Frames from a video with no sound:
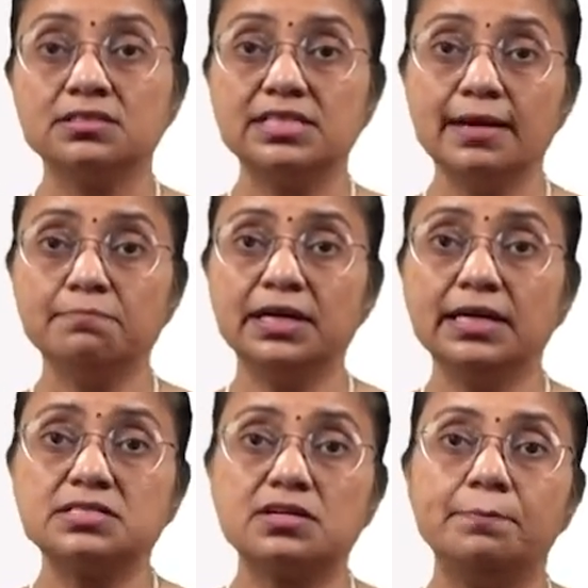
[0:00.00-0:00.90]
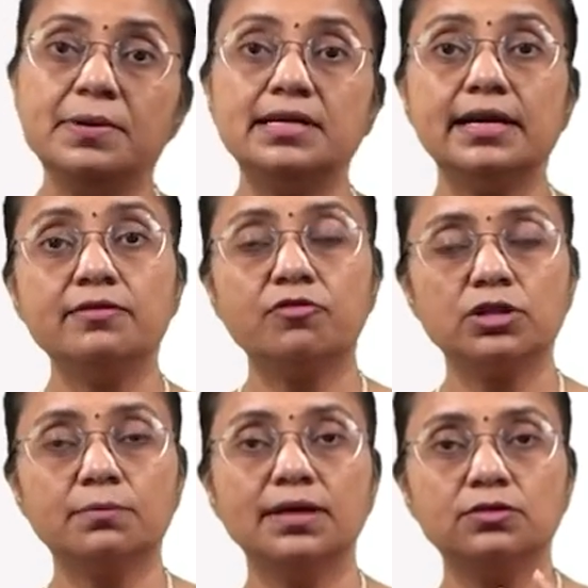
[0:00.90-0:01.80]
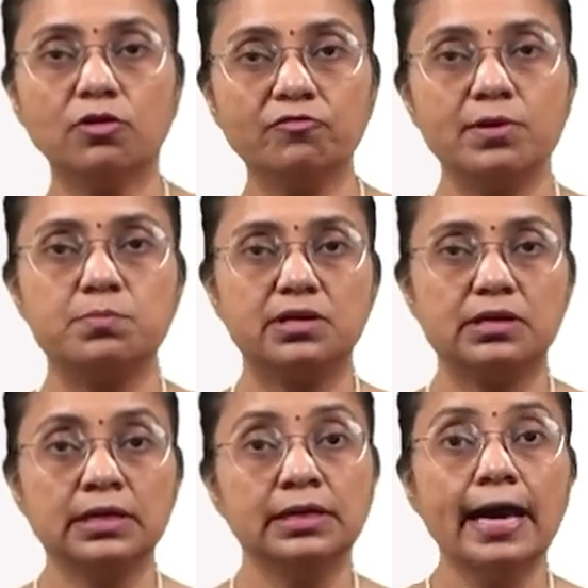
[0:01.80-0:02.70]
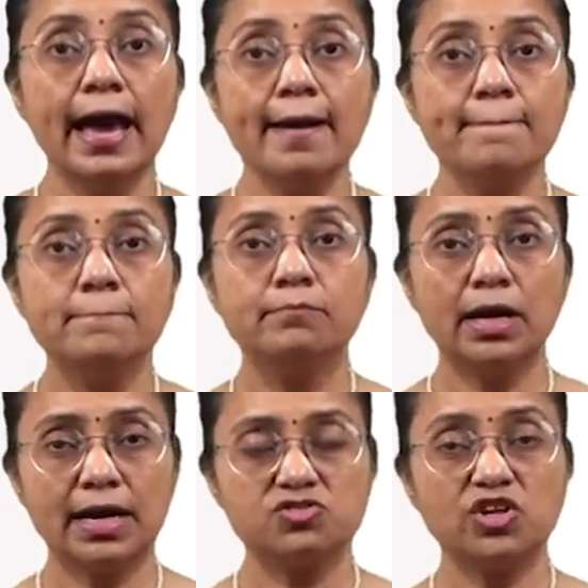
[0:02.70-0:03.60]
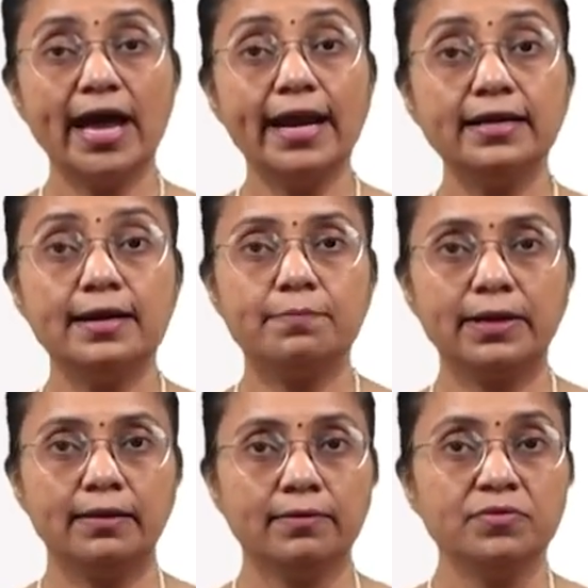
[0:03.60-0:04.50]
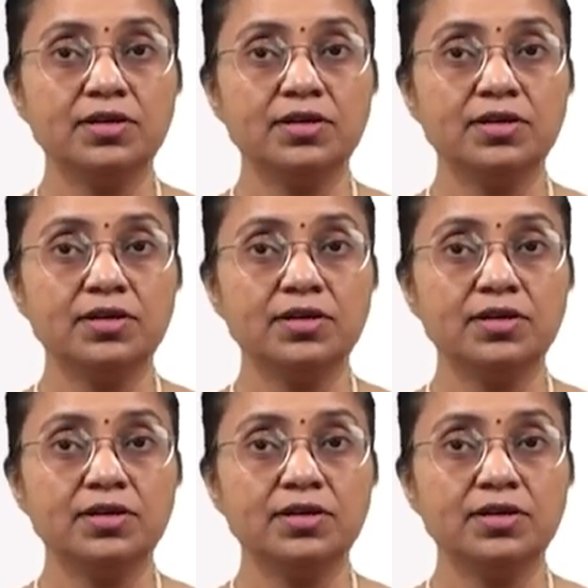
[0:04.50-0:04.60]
Same thing is repeated for the month of February and March and April.